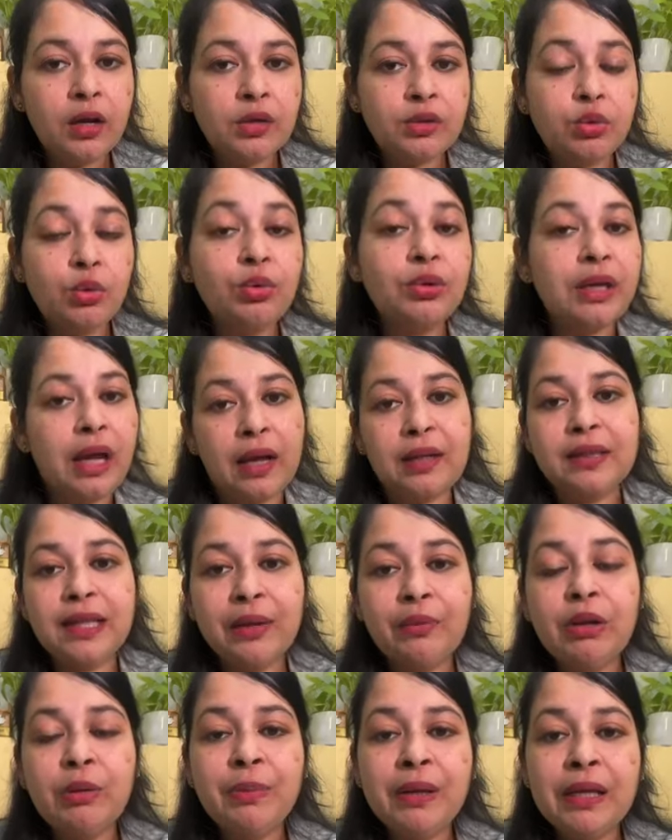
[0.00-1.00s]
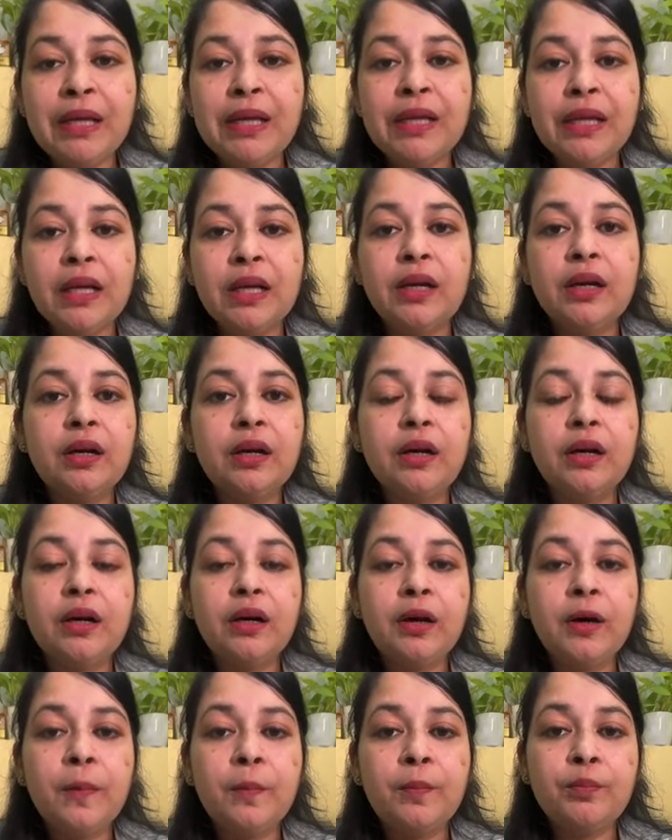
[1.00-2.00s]
So yeah, they will be needing
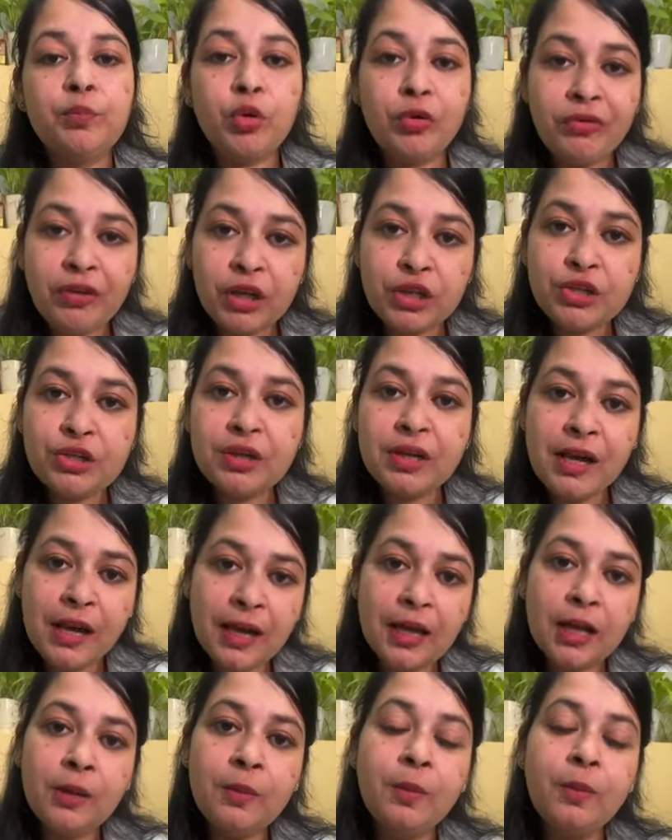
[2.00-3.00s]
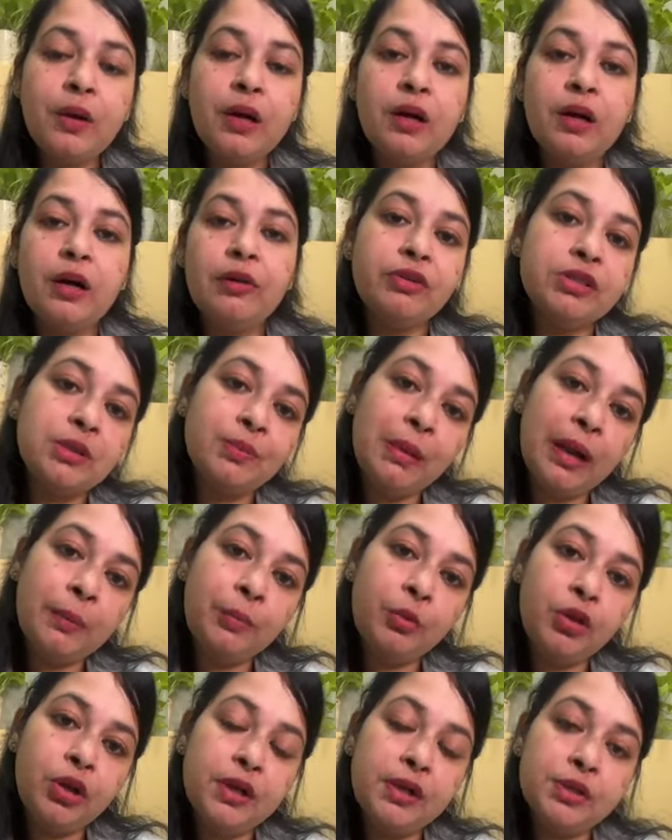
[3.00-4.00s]
professional help if it's a
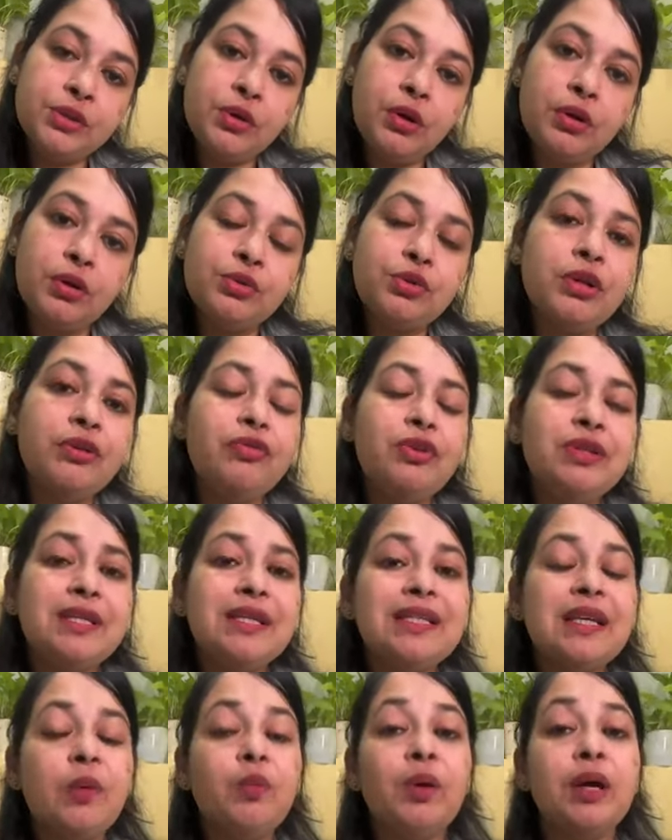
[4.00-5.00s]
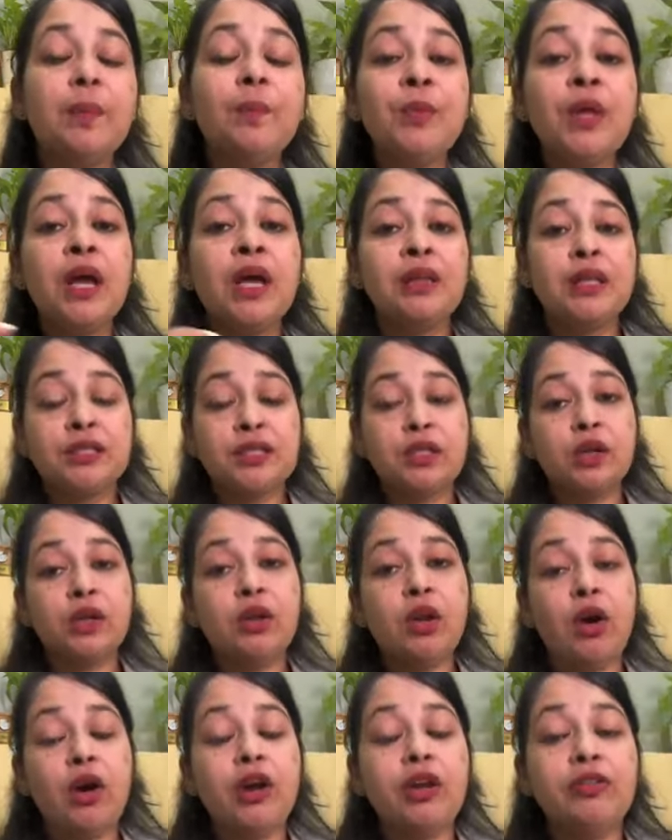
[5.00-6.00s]
bipolar disorder. So if you see someone, there's a
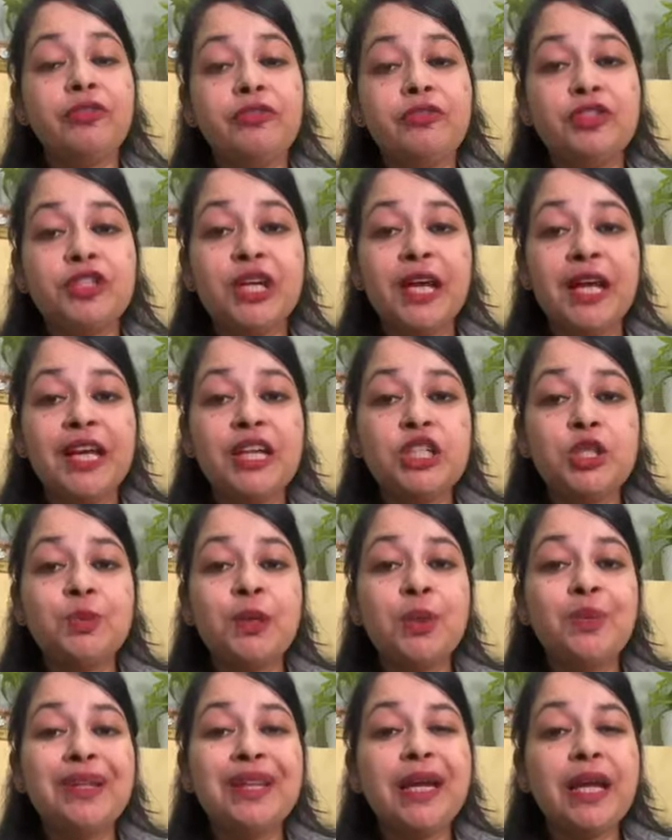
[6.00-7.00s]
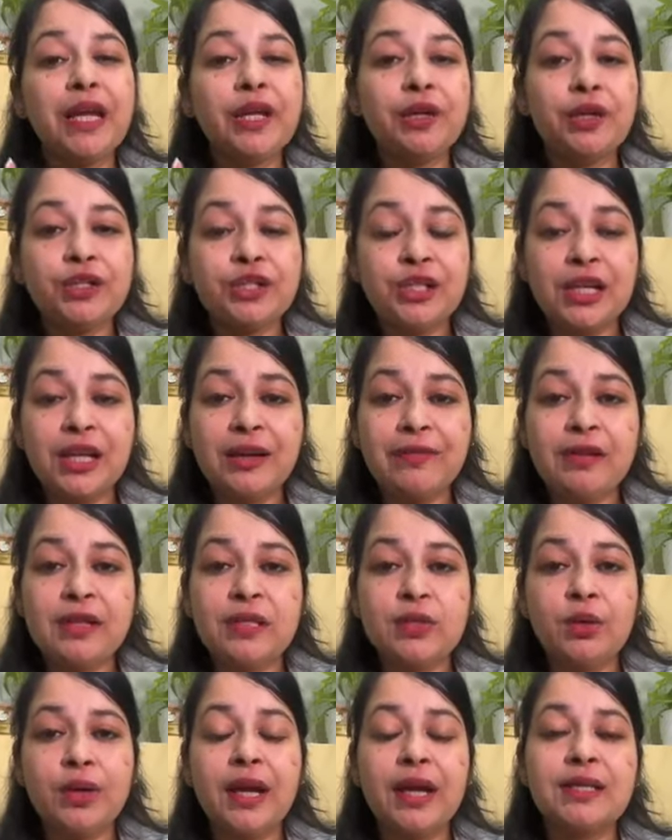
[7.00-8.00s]
lot of change between their energy
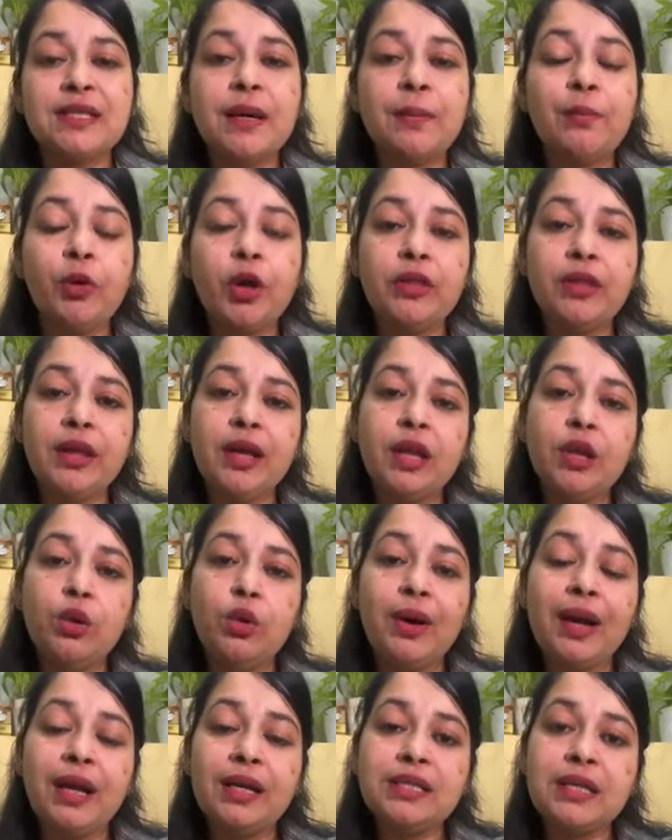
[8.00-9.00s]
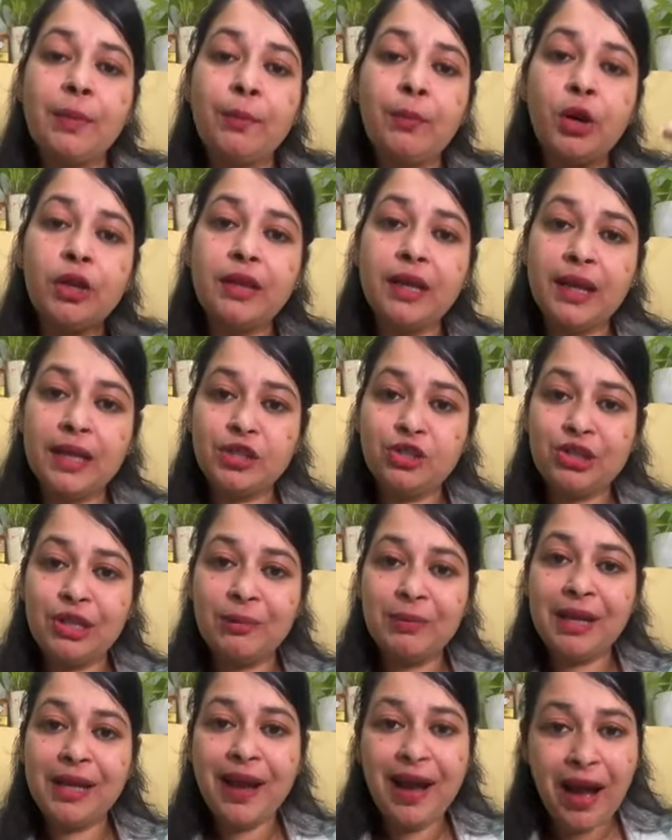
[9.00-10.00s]
levels, okay? At some point they are low and at some point they're
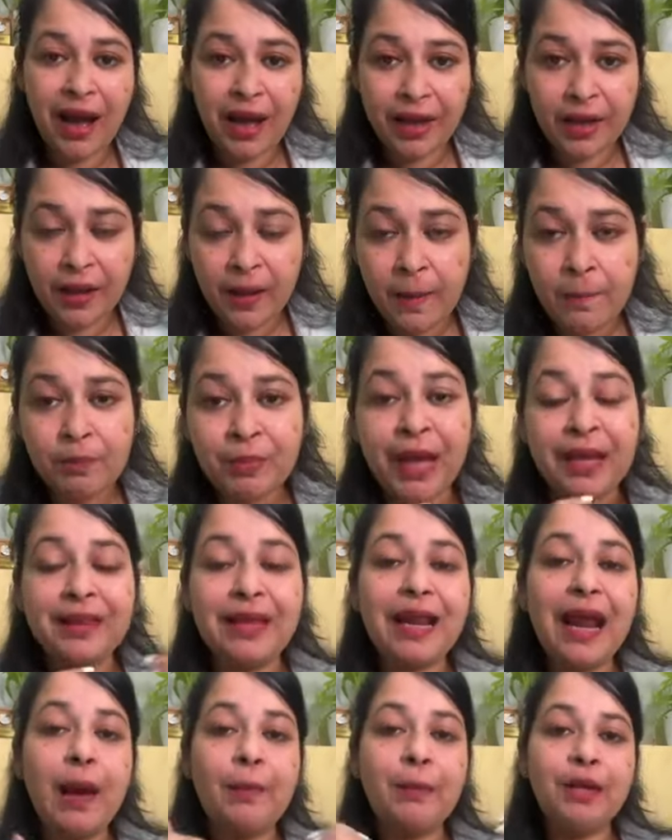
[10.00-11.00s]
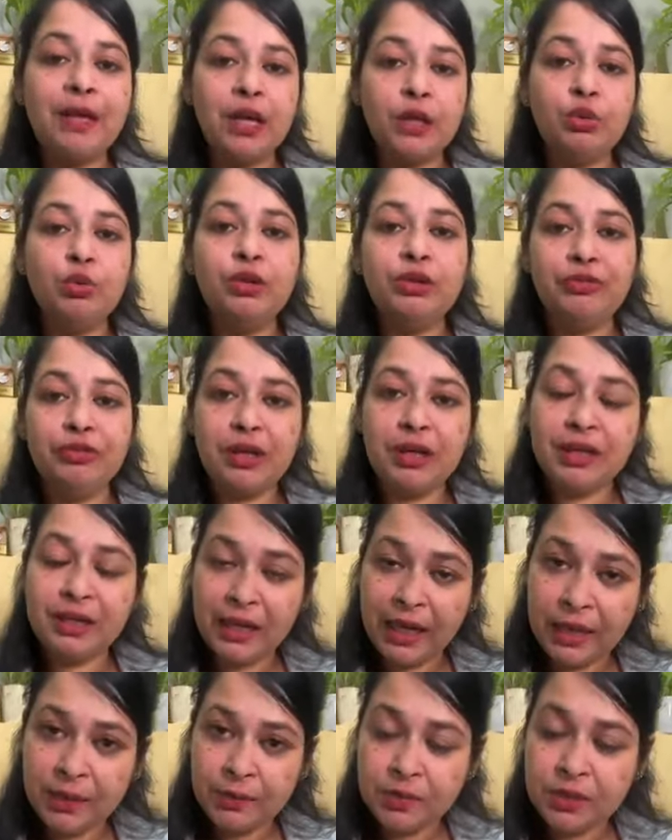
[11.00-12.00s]
extremely high. And they're happening at two
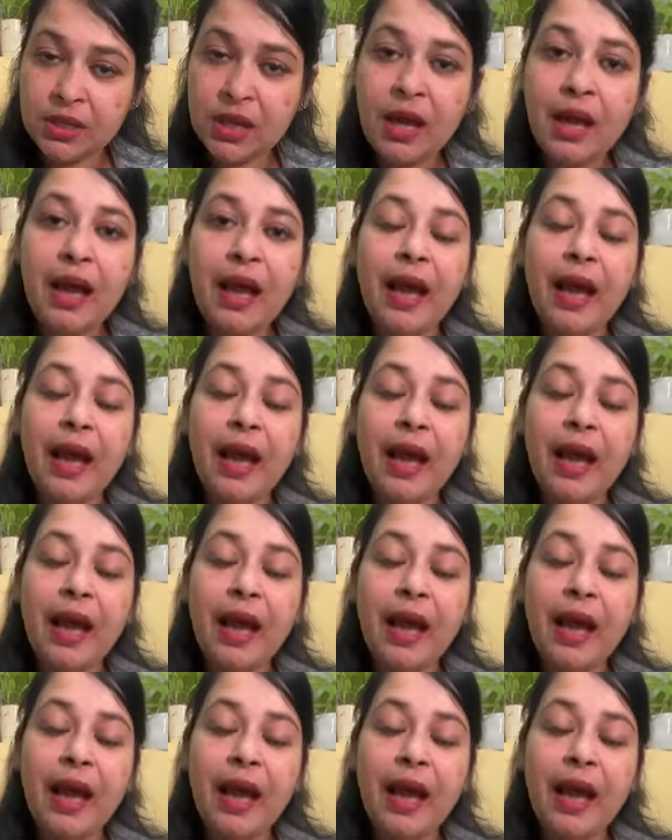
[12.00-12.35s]
different times.